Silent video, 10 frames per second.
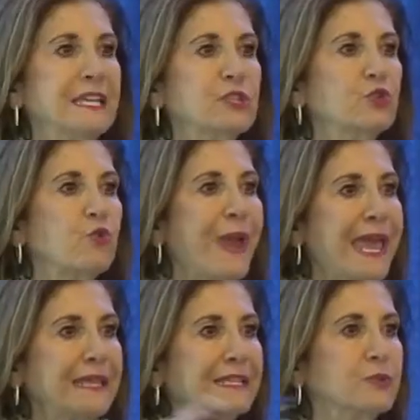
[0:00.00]
sounds
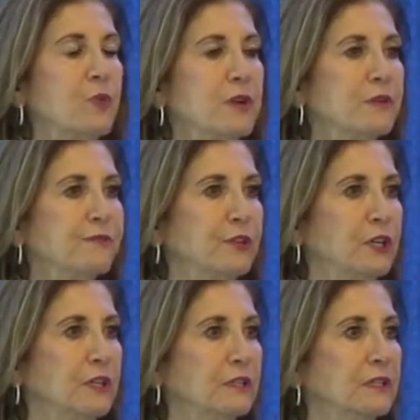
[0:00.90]
great. That's
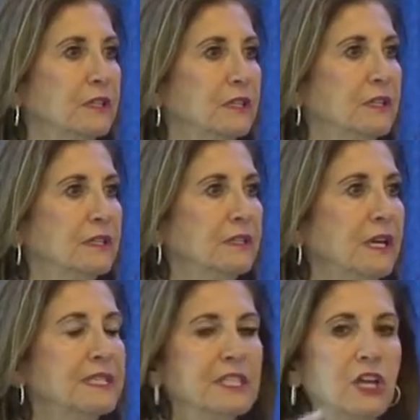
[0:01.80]
wonderful.
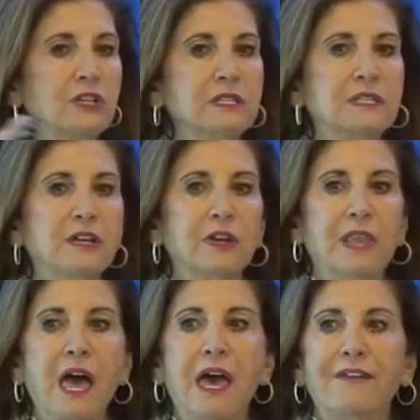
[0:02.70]
As long as they're
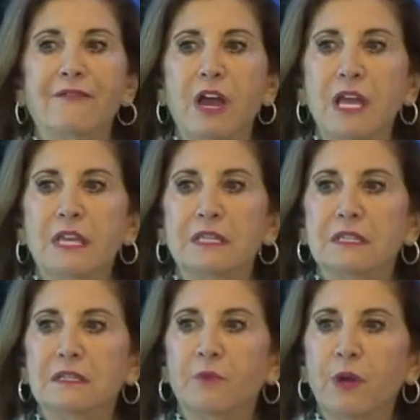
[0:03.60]
alive, right?
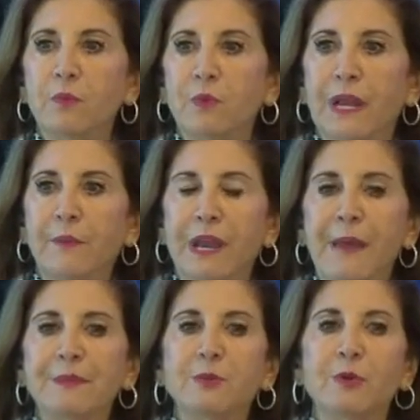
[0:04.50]
What
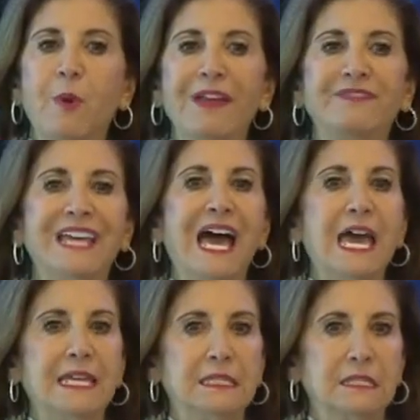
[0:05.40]
happens when the wife
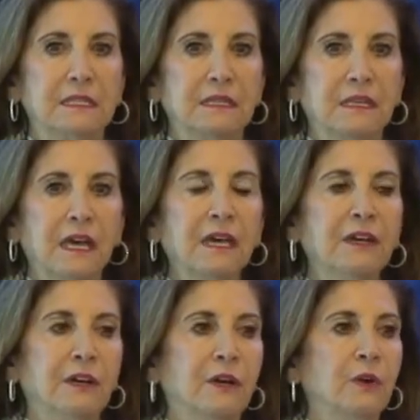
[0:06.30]
dies?
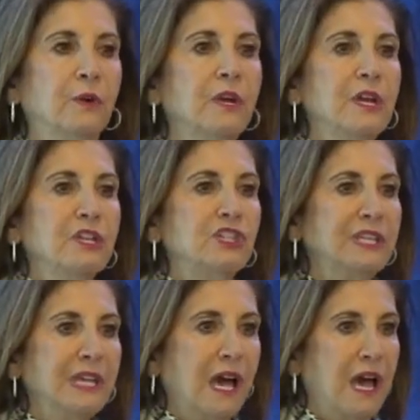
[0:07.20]
Uh-oh,
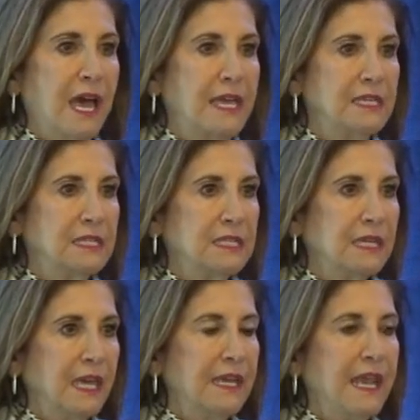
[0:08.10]
she dies,
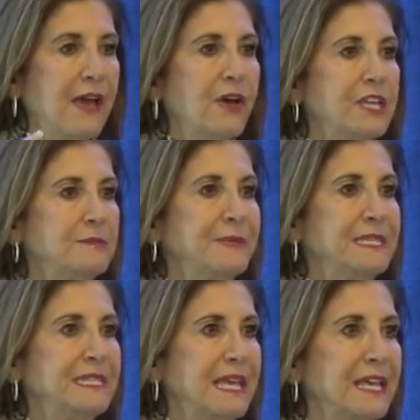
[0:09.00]
and now
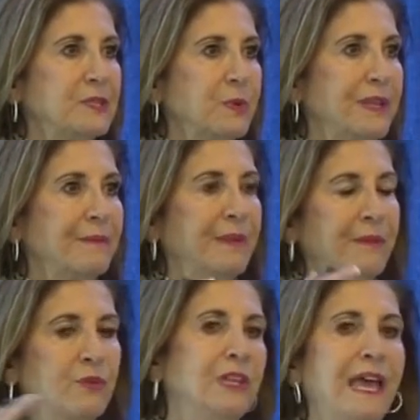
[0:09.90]
husband says, well,
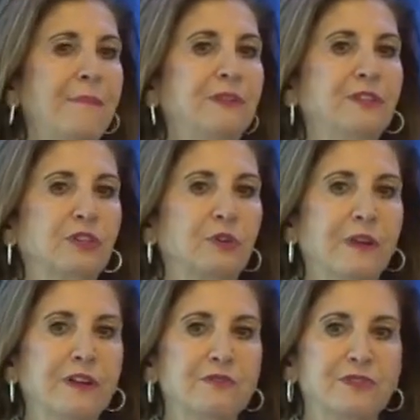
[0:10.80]
I'm real happy that the
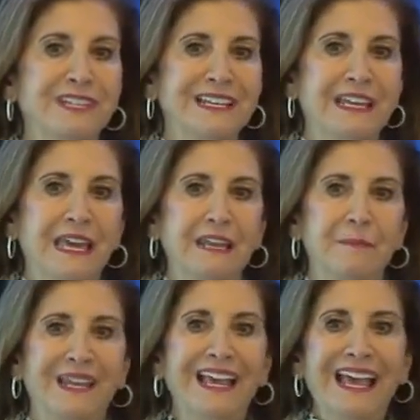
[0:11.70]
creditors didn't get it,
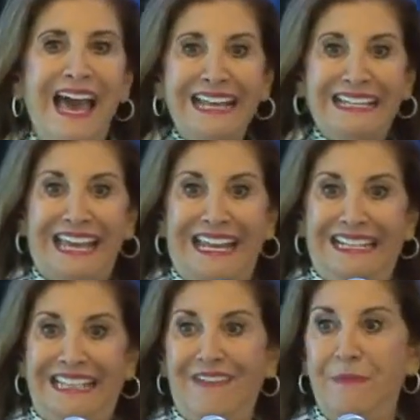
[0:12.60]
but I'd kind of
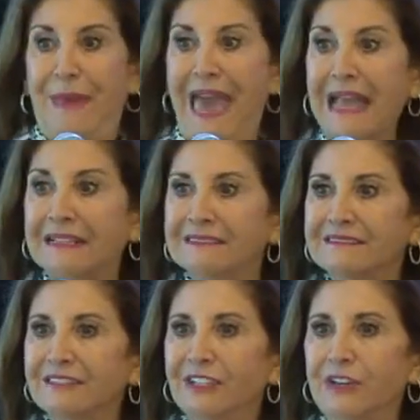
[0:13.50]
like to have it back,
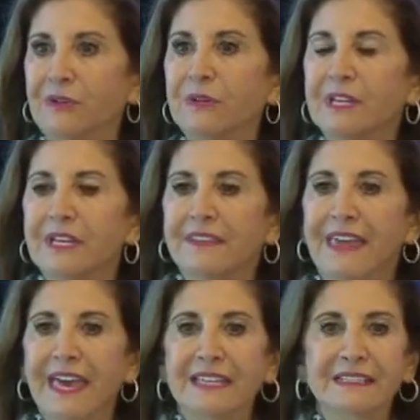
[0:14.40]

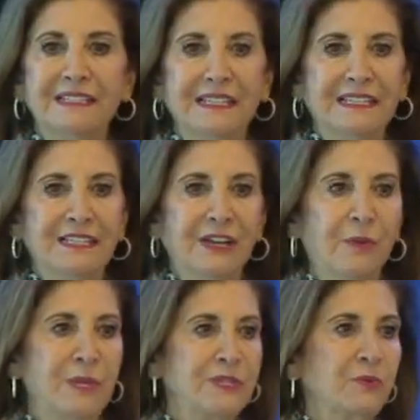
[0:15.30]

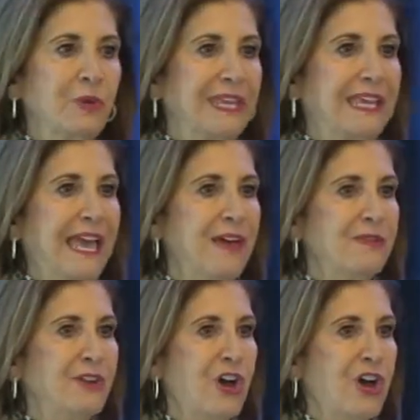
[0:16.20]
wasn't really
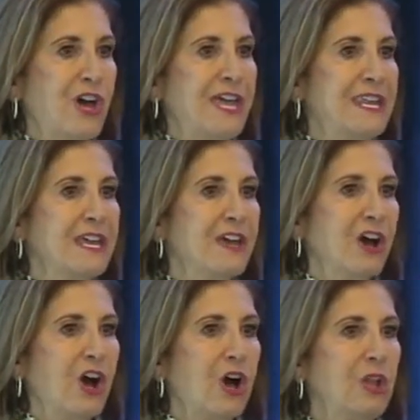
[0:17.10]
counting on
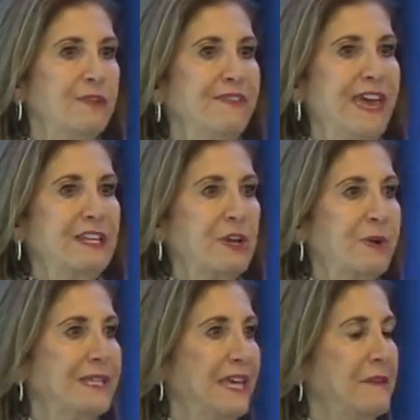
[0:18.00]
all of that
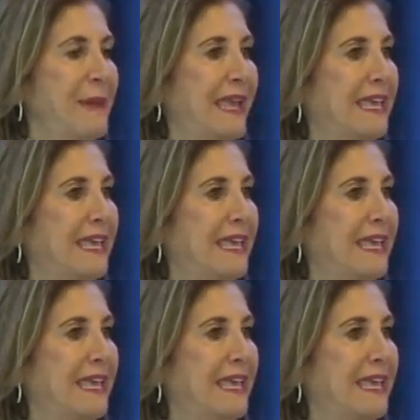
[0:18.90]
going down to my